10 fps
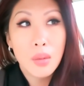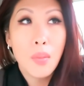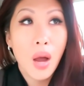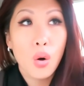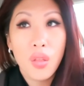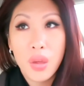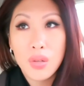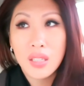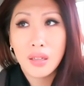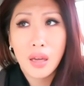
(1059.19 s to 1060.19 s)
Like my whole thing
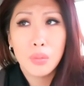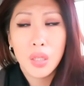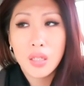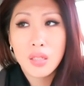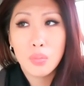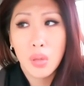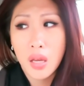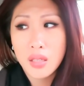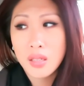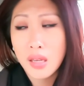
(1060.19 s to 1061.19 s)
was like nine bucks
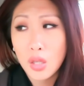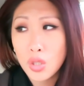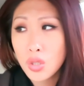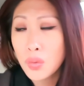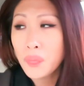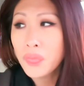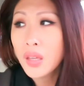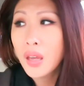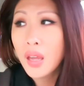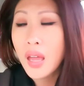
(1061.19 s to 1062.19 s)
plus ish.
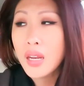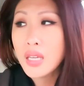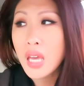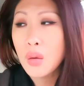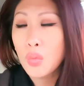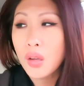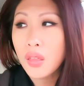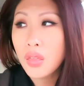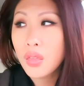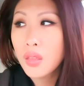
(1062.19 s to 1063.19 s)
And it came
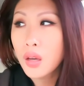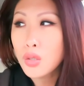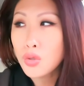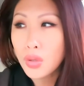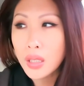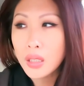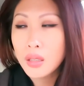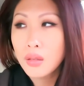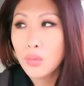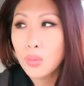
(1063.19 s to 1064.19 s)
with a
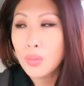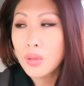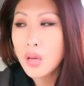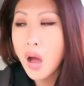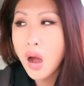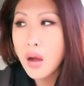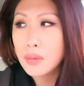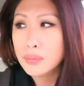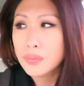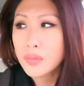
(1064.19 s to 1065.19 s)
drink
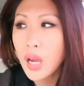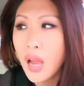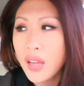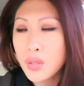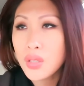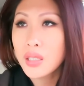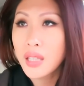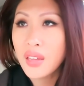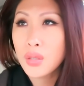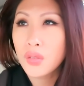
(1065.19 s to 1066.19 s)
um, I guess there's like a
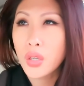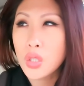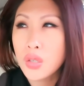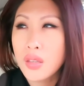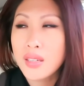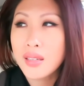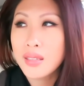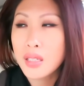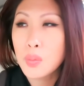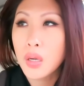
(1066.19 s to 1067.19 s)
lesser version. It's like
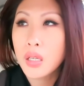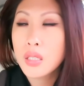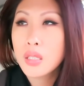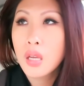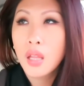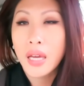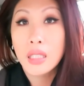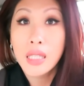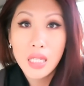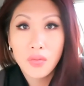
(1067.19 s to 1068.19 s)
six bucks, like
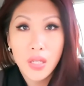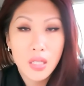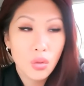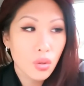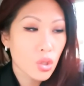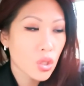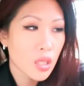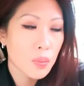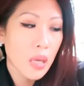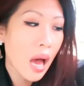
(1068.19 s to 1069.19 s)
a less fancy grilled
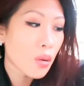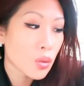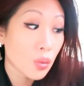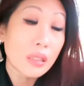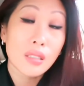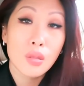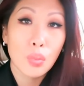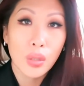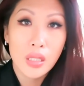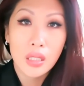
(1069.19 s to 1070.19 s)
cheese. But I was really
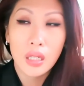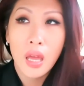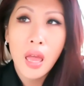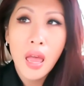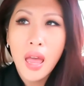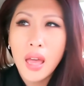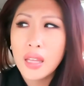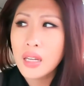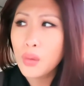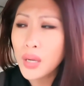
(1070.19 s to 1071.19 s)
disappointed.
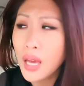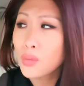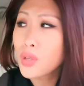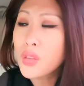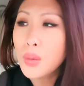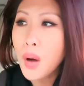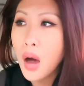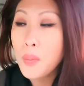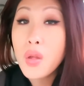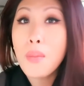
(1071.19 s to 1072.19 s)
And when I had looked them
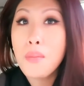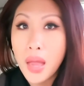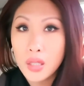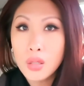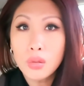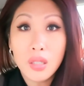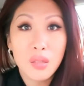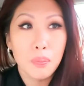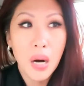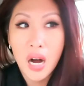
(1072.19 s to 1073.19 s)
up, their menu
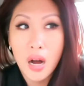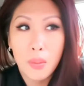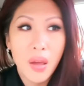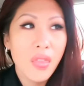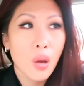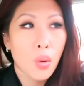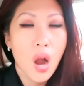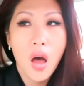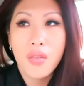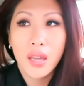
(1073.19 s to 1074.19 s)
looks bomb, and they were
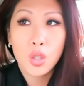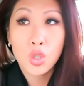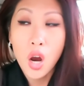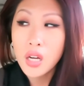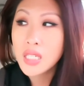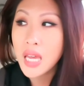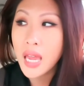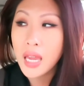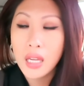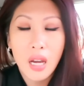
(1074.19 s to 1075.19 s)
on like Shark
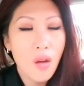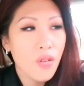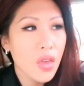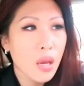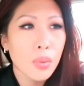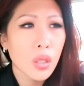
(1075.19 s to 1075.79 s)
Tank and everything.